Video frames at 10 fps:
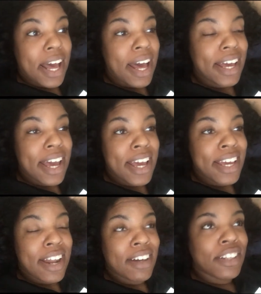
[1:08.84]
I
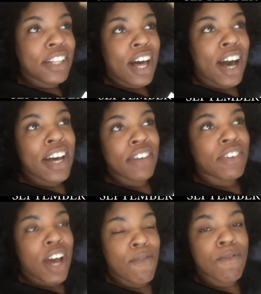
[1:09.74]
ate a lot of
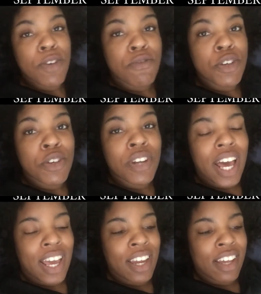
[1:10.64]
comfort food. I
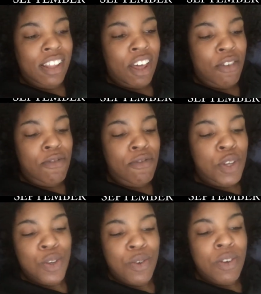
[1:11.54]
ate a lot of
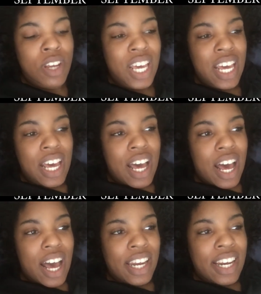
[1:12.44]
food.
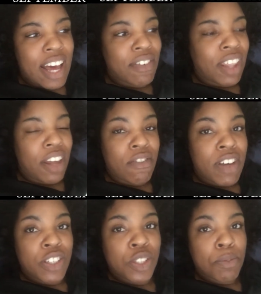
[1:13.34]
I didn't have a lot of
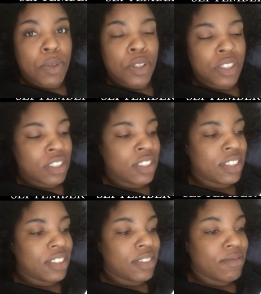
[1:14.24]
vegetables.
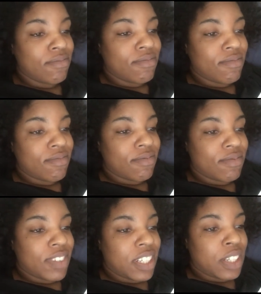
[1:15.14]

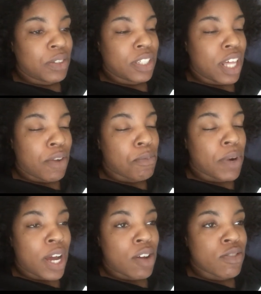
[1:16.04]
It was a lot of
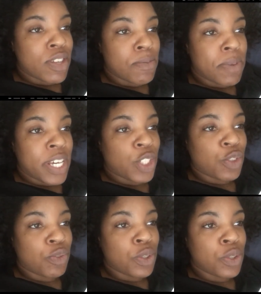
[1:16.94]
browns and beige
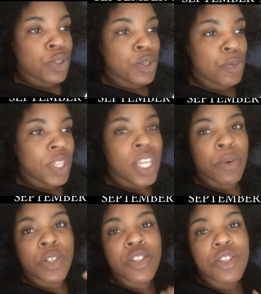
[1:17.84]
foods, but they
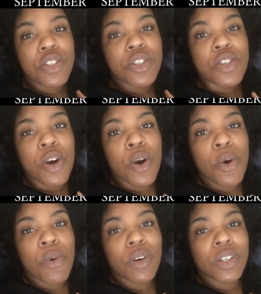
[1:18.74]
were just so
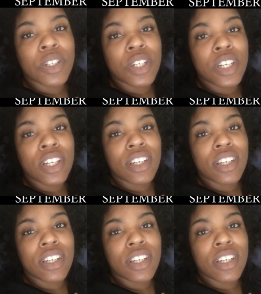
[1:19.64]
good.